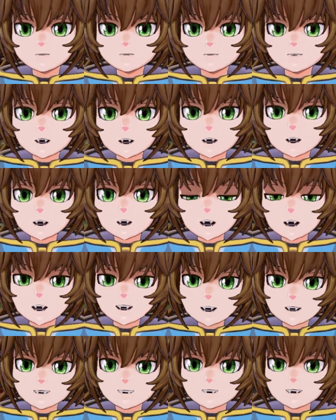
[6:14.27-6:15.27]

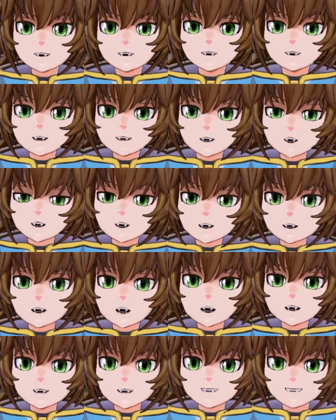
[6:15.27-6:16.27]
I see a lot of
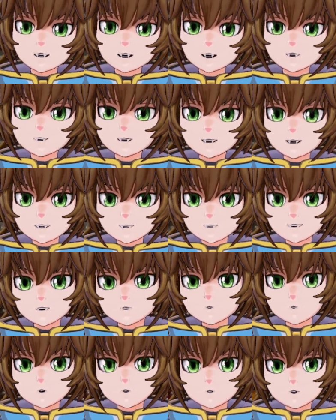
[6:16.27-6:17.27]
content creators
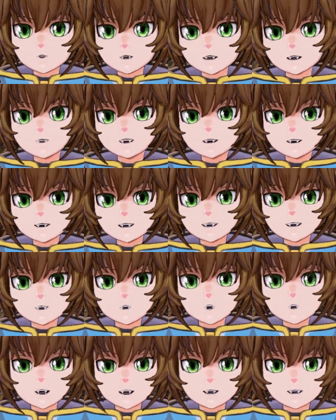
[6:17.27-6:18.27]
really
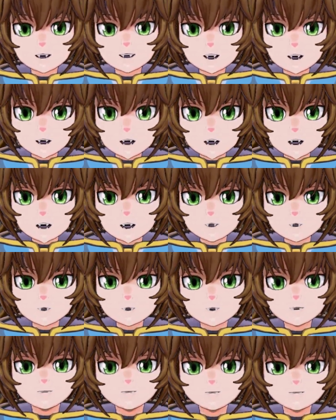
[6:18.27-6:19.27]
talking up
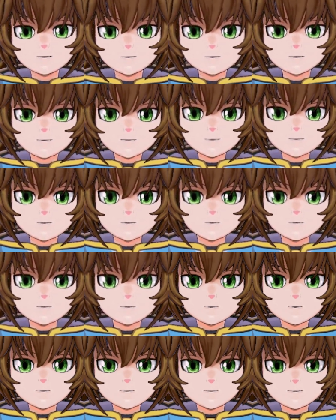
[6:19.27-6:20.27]

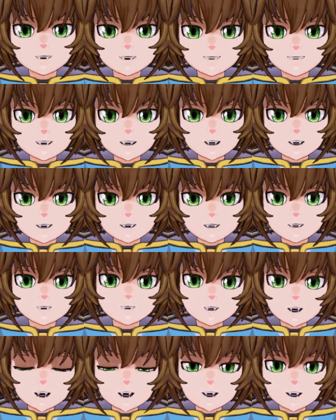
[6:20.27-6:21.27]
this killer.
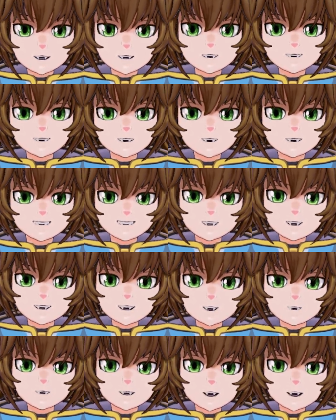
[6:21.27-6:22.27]
I'm seeing, and then
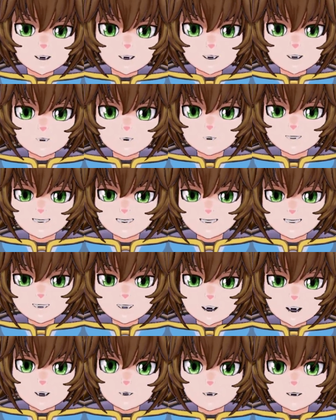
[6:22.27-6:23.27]
I'm like, man,
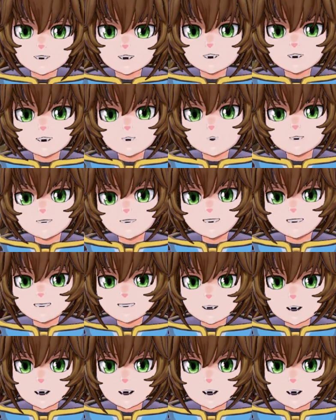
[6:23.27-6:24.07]
I bet you don't say.